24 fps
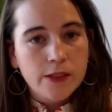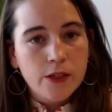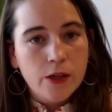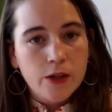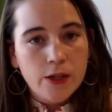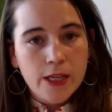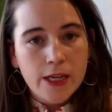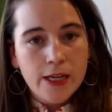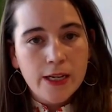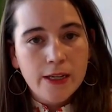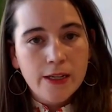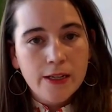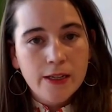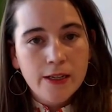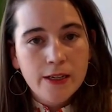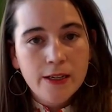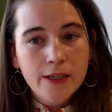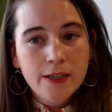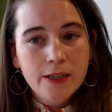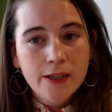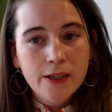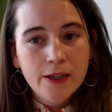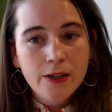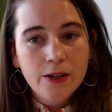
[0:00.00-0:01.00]
is are they
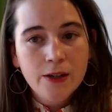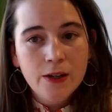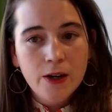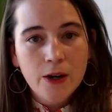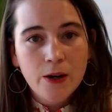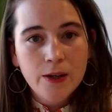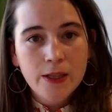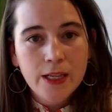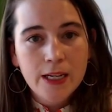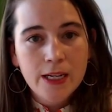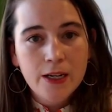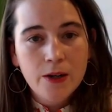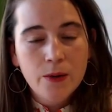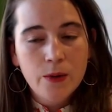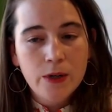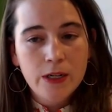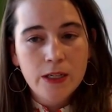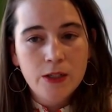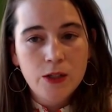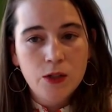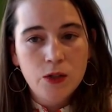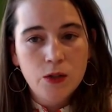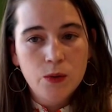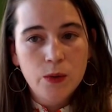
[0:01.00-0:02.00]

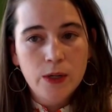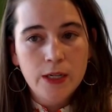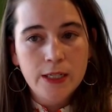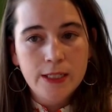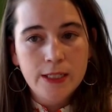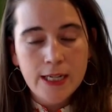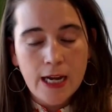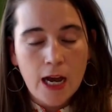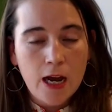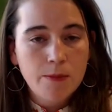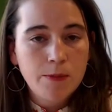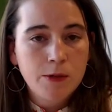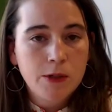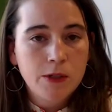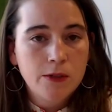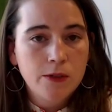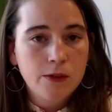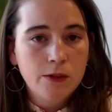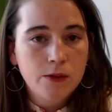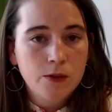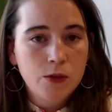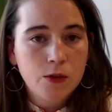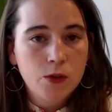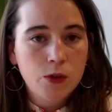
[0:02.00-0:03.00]
going to adapt
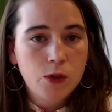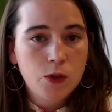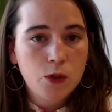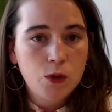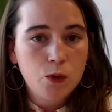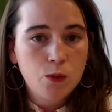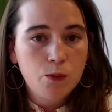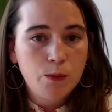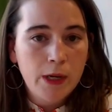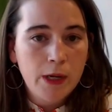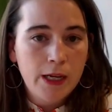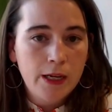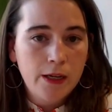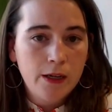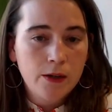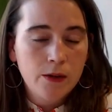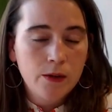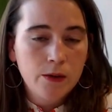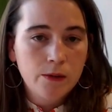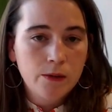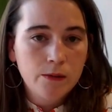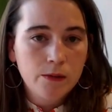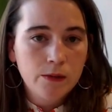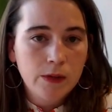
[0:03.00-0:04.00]
to make
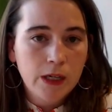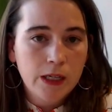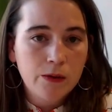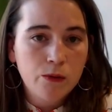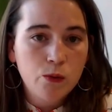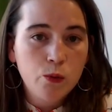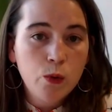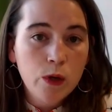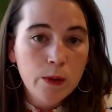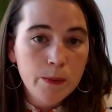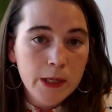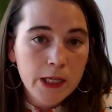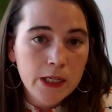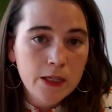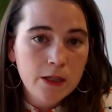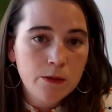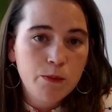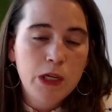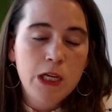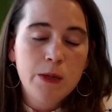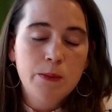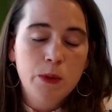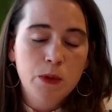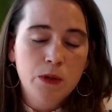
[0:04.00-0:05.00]
kind of women and
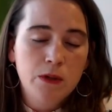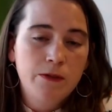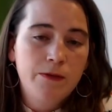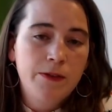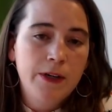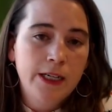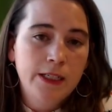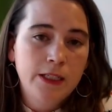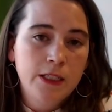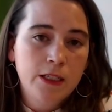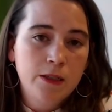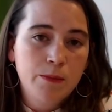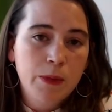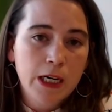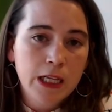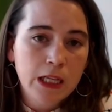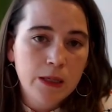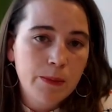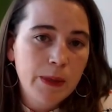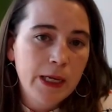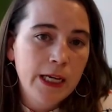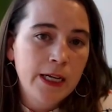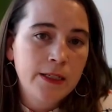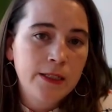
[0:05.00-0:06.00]
people affected by the
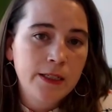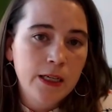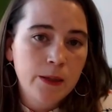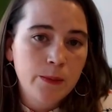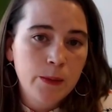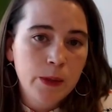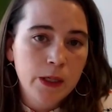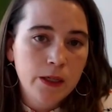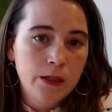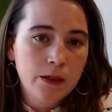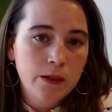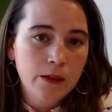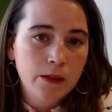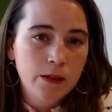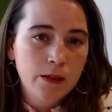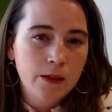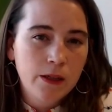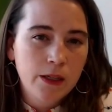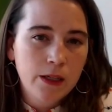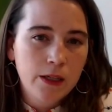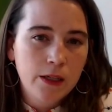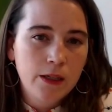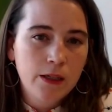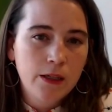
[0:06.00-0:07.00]
pandemic
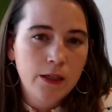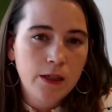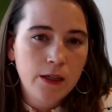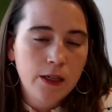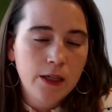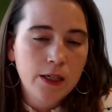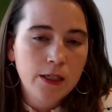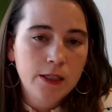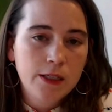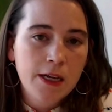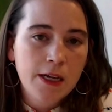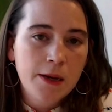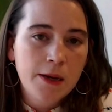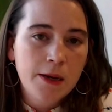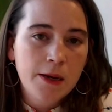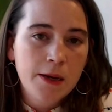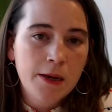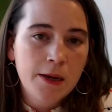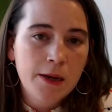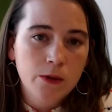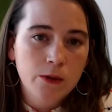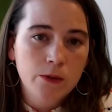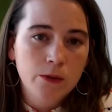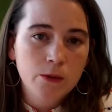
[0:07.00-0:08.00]
the
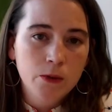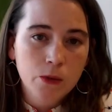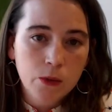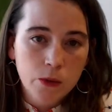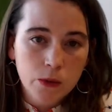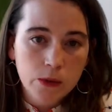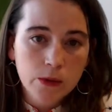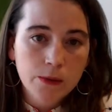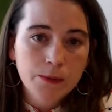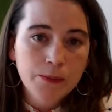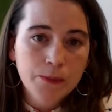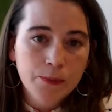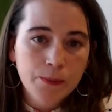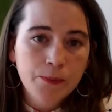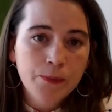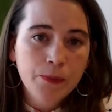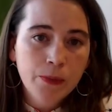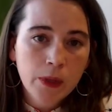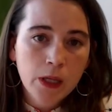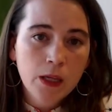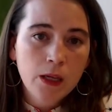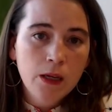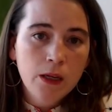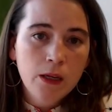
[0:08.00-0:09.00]
exception or the rule?
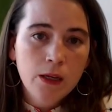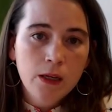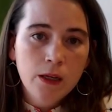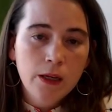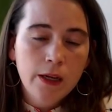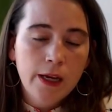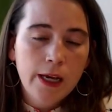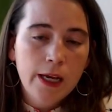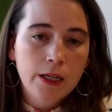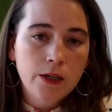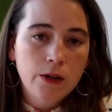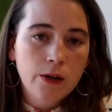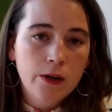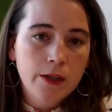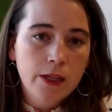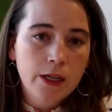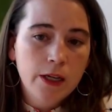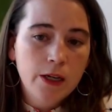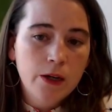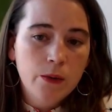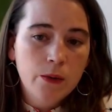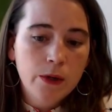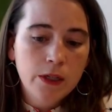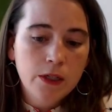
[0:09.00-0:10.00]
And are
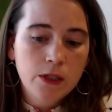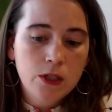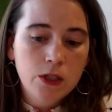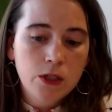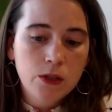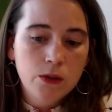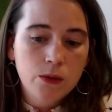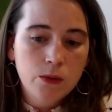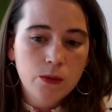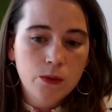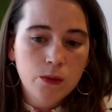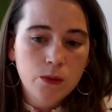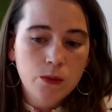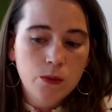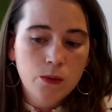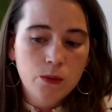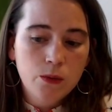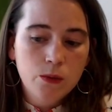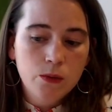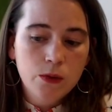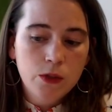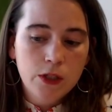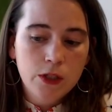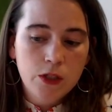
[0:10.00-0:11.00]
they going to
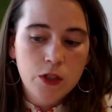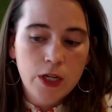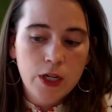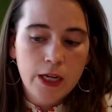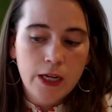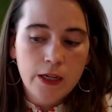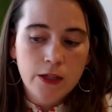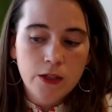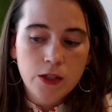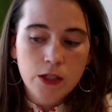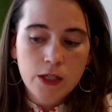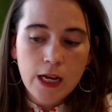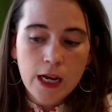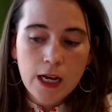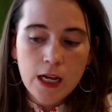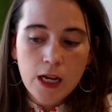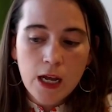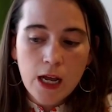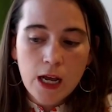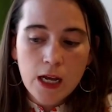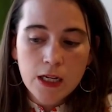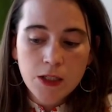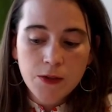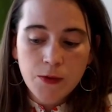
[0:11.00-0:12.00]
change?
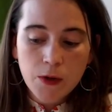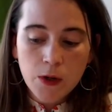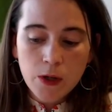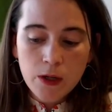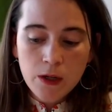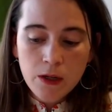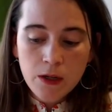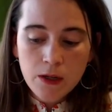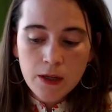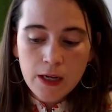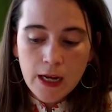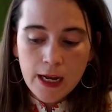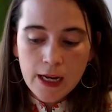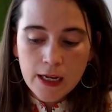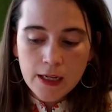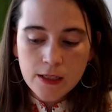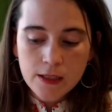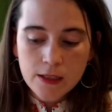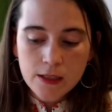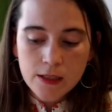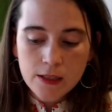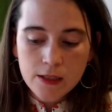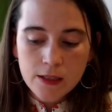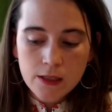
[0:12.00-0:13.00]
As far
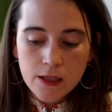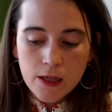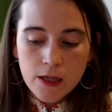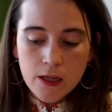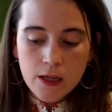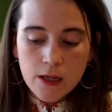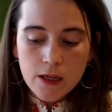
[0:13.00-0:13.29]
as